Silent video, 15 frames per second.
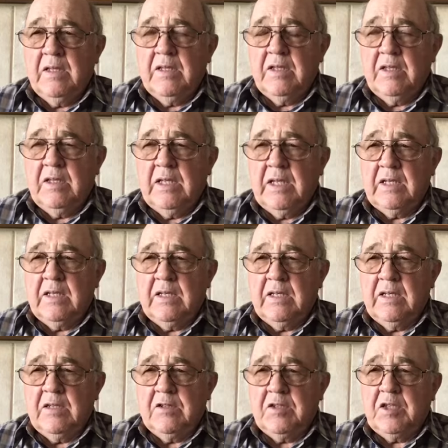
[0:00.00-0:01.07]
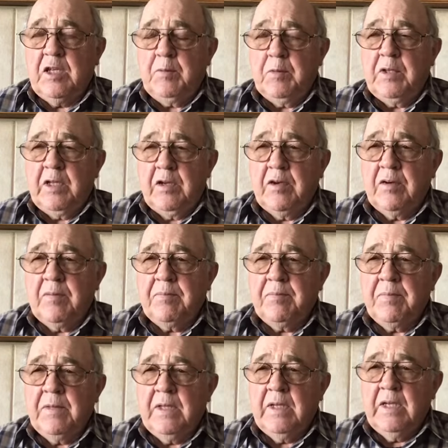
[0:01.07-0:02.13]
there's semen there,
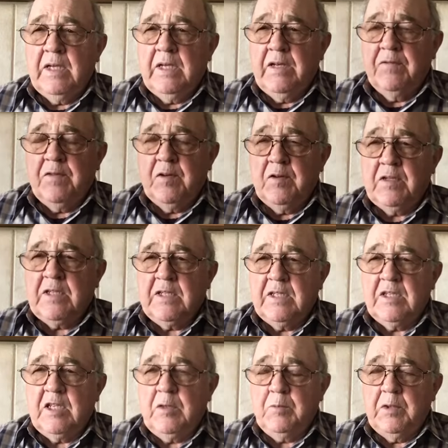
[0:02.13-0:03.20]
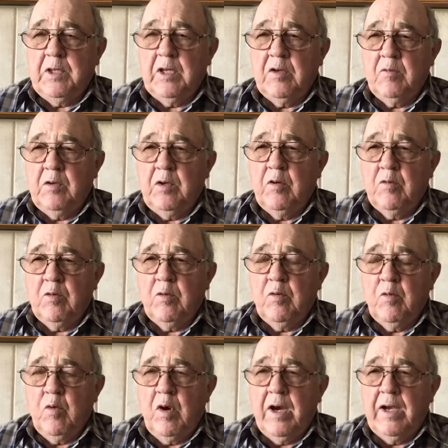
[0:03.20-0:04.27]
and if there isn't semen there, we don't know
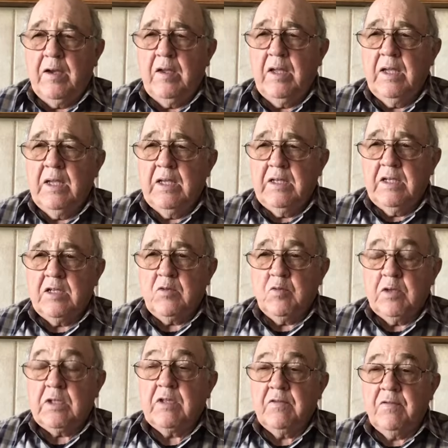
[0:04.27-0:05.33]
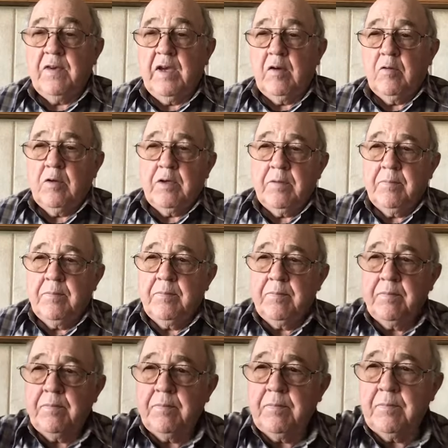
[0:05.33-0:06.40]
why it just wasn't found.
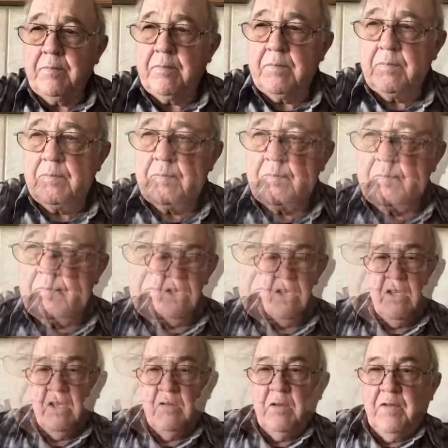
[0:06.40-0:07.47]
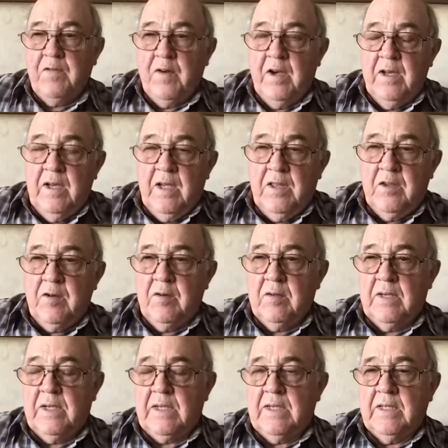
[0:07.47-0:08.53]
Occasionally we find
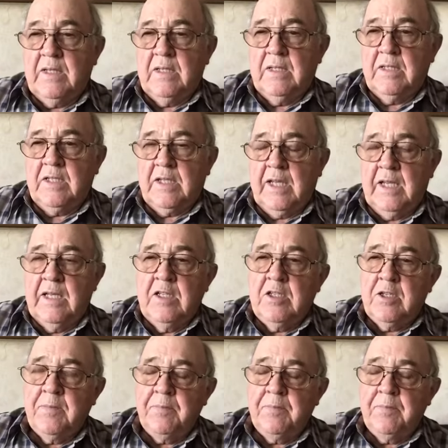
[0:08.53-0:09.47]
other stains.